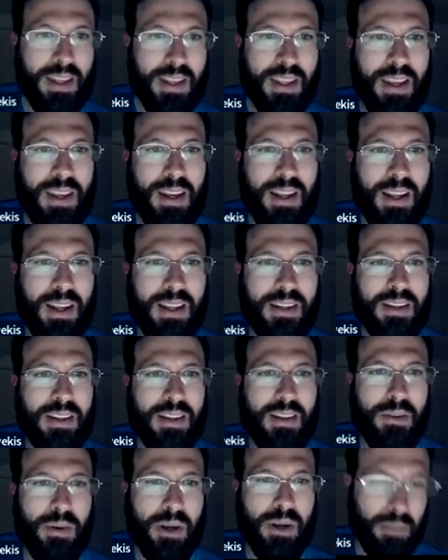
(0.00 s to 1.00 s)
getting into
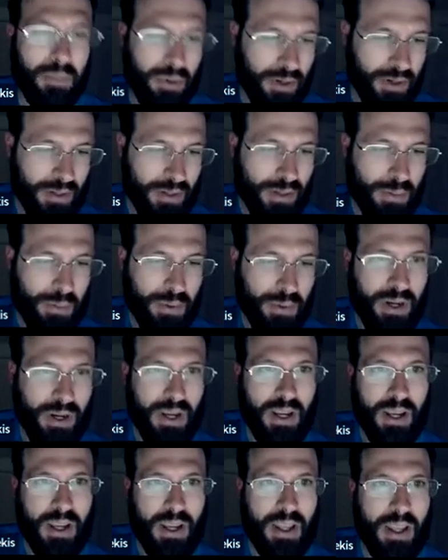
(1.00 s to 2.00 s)
the right part of
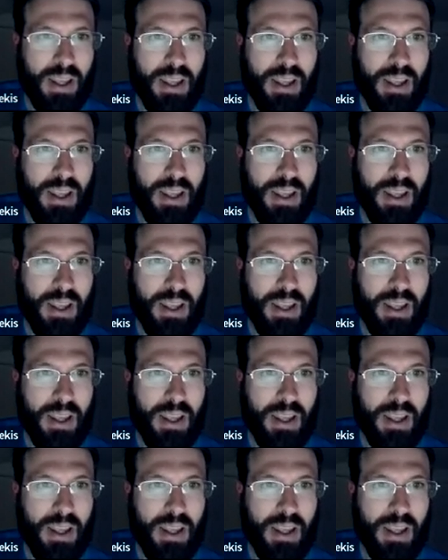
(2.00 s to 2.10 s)
spring.